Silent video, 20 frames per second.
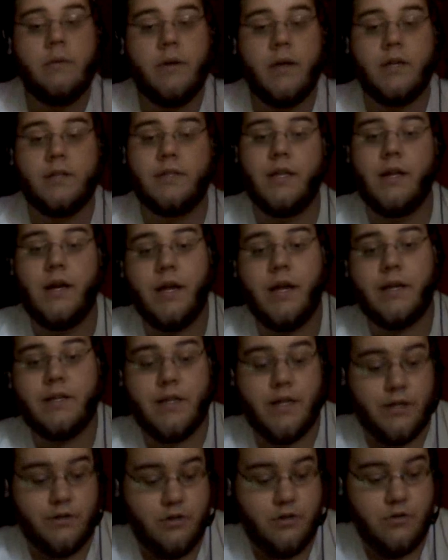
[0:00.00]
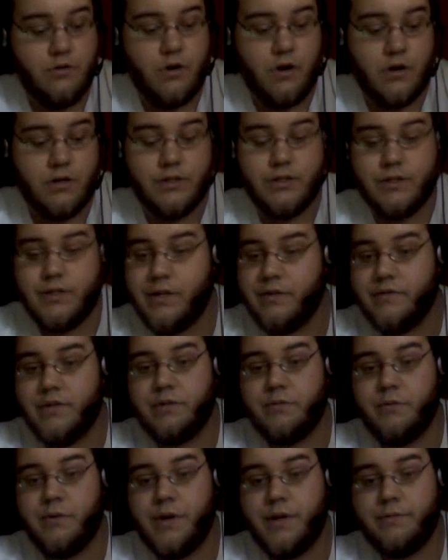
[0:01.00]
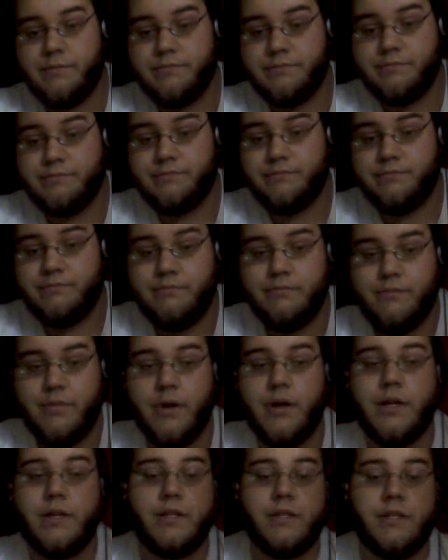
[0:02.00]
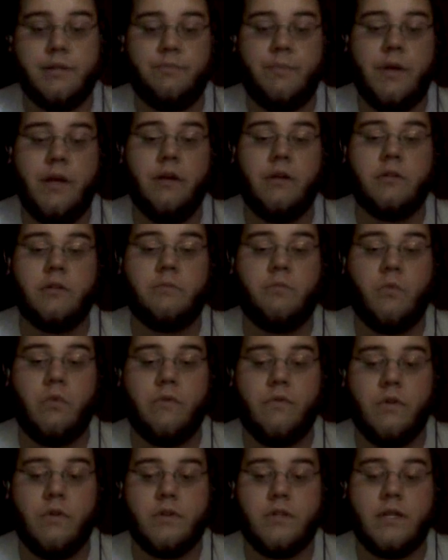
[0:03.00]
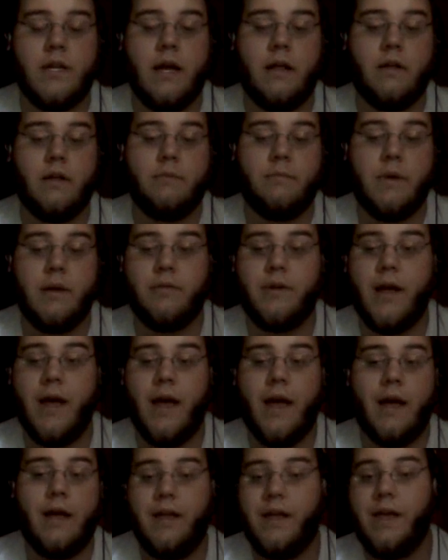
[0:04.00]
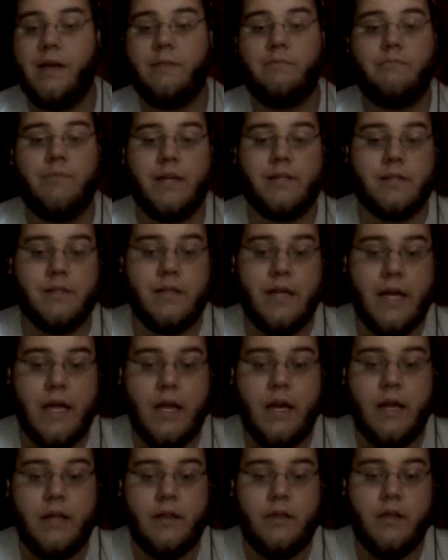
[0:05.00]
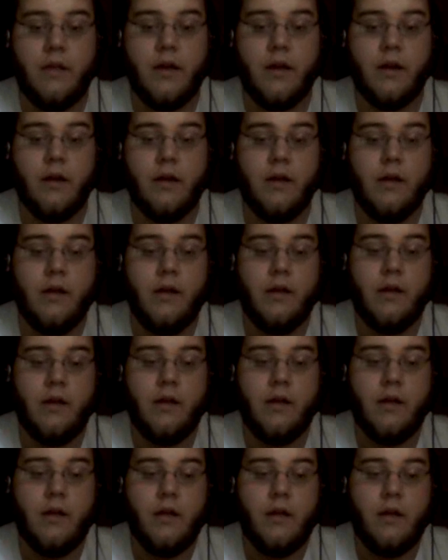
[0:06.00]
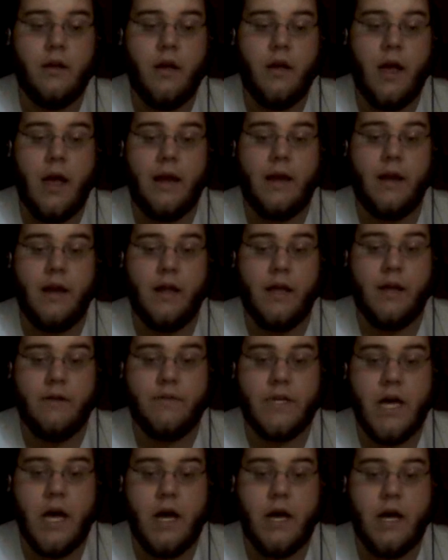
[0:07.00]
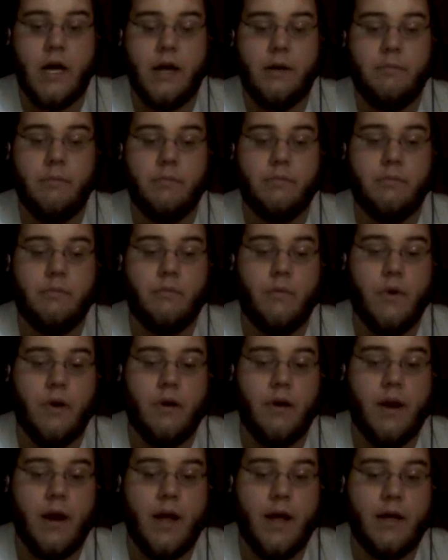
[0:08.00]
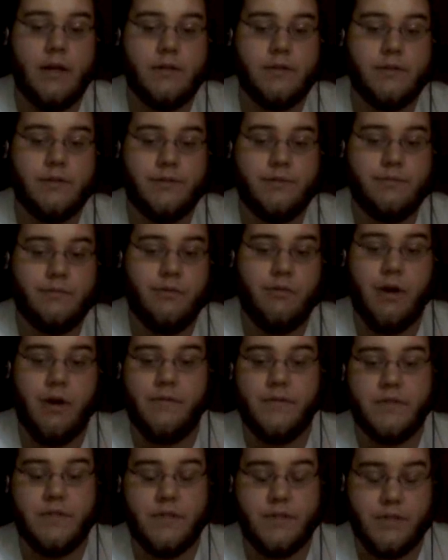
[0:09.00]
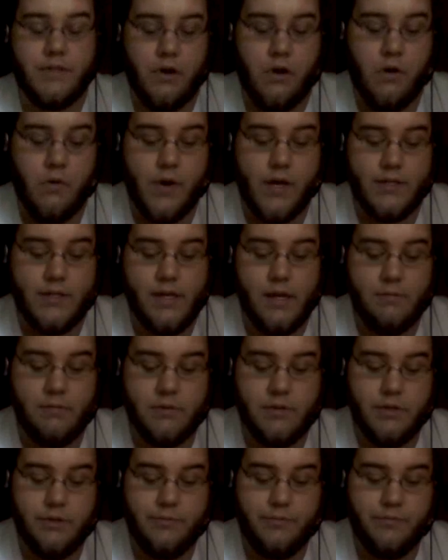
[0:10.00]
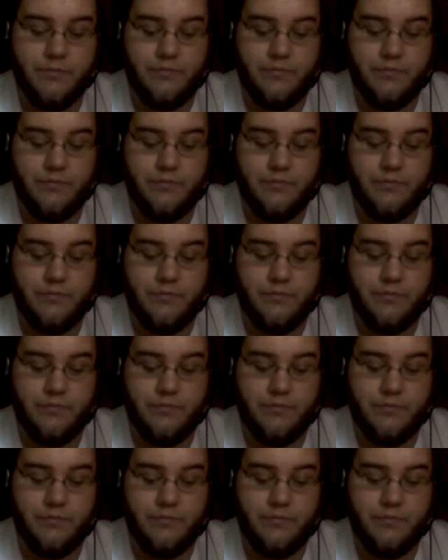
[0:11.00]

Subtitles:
because then I get to hit 2 cards instead of just 1. But Disappear is more versatile and being able to hit basically anything at any given time, whereas Crevice isn't always able to.